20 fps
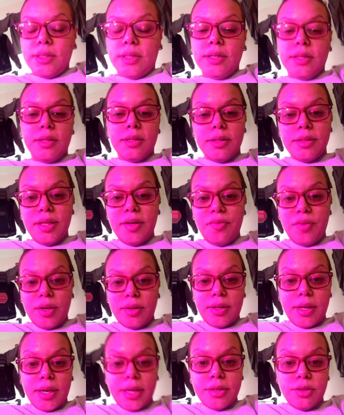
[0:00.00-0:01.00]
They
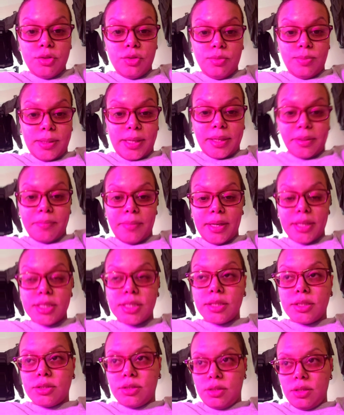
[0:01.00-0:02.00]
found out how to do black
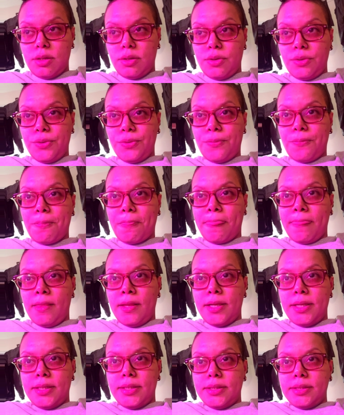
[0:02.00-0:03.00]
magic. So,
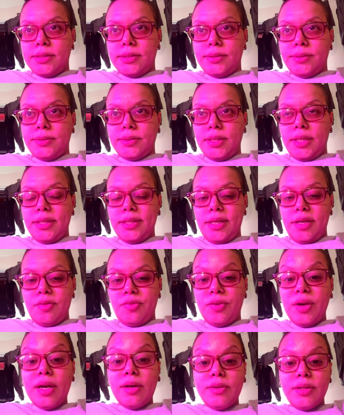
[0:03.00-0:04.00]
and they
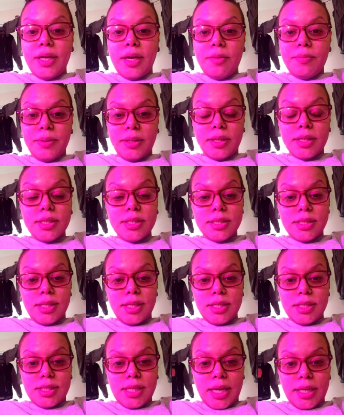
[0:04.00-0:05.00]
found out because
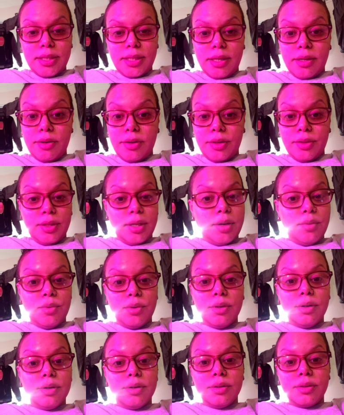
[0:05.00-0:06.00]
they sat there and they
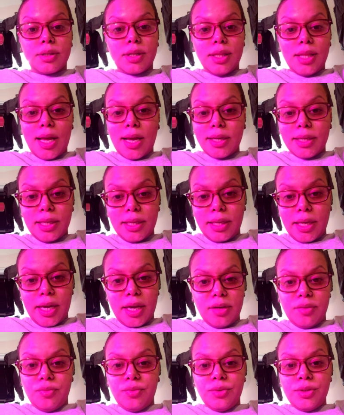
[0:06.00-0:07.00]
were clocking
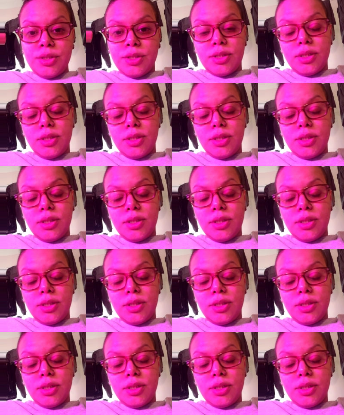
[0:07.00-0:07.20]
every